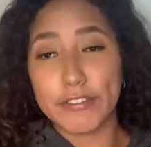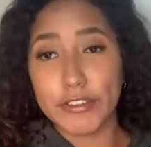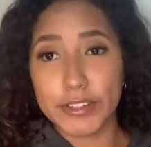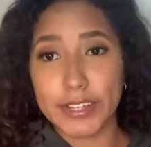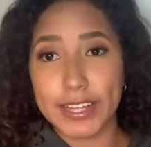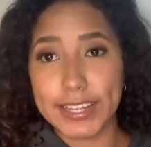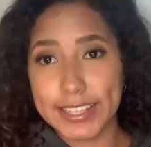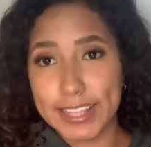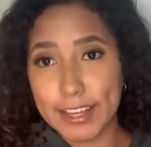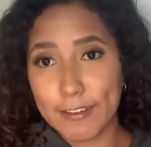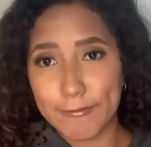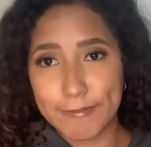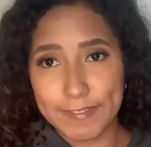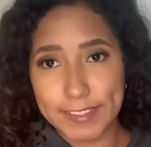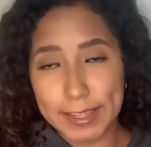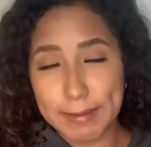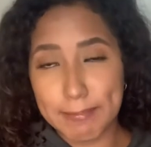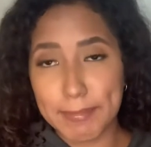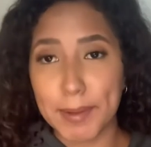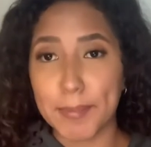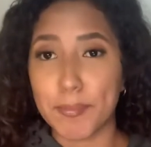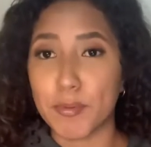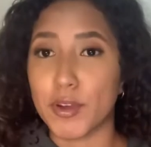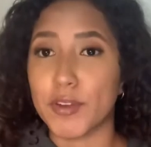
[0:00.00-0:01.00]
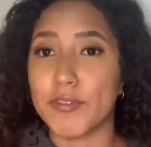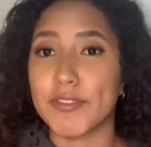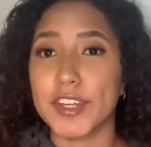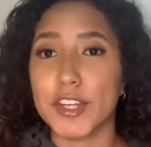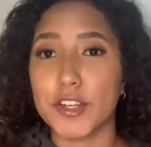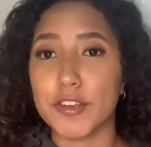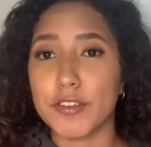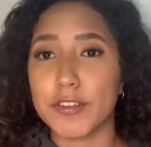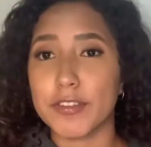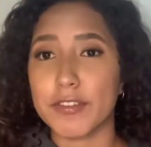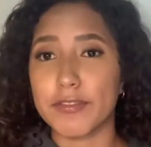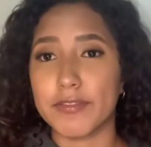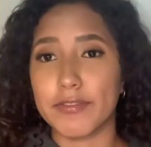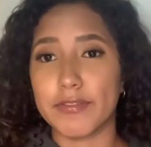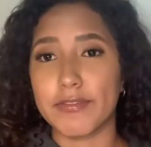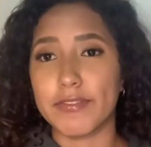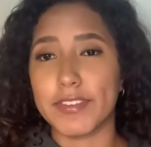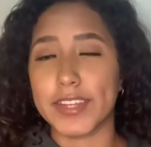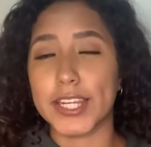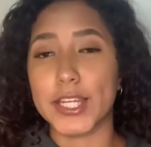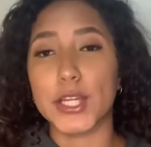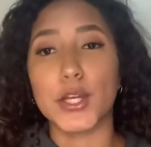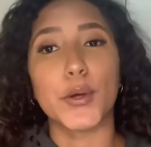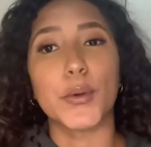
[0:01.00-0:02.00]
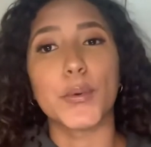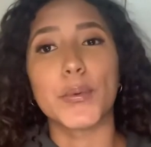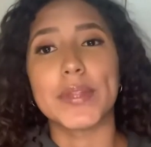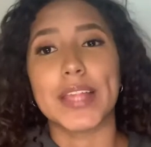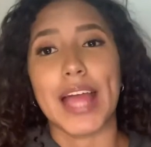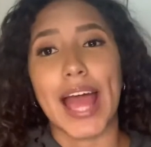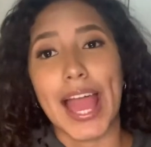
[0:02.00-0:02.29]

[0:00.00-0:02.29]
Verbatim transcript: you guys haven't seen my previous videos,